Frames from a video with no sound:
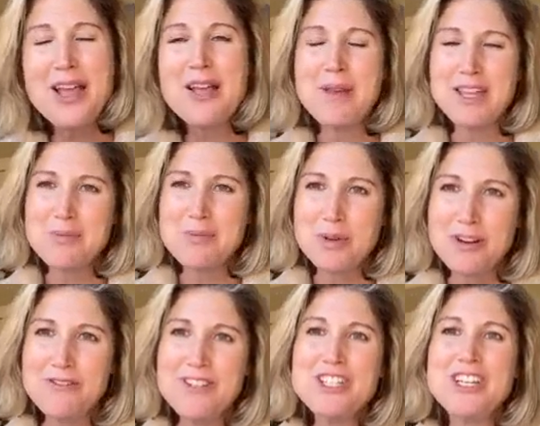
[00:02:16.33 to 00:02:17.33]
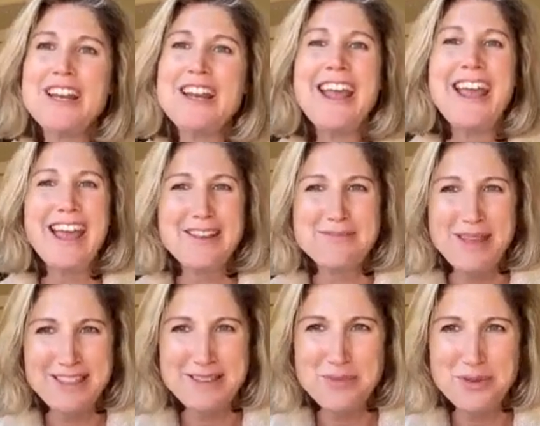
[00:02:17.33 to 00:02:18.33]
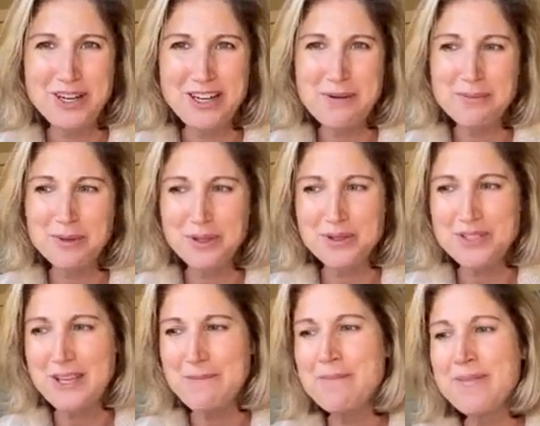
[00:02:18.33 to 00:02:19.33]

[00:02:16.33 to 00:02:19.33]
make them more efficient, and make them more income producing,